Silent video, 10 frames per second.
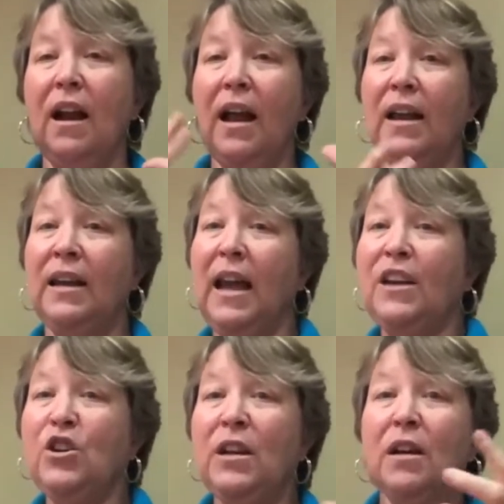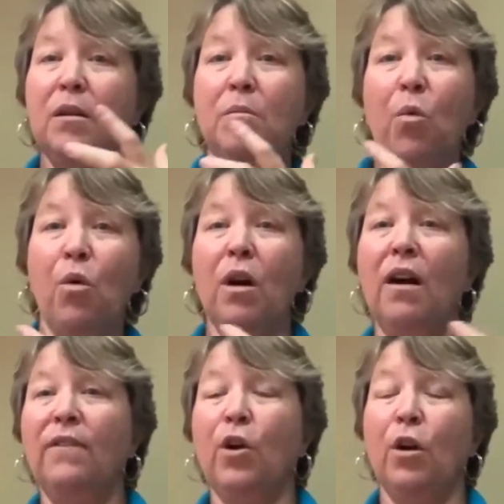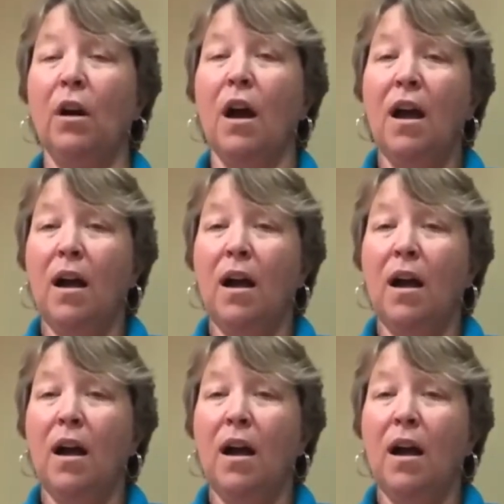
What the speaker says: engaging in more of your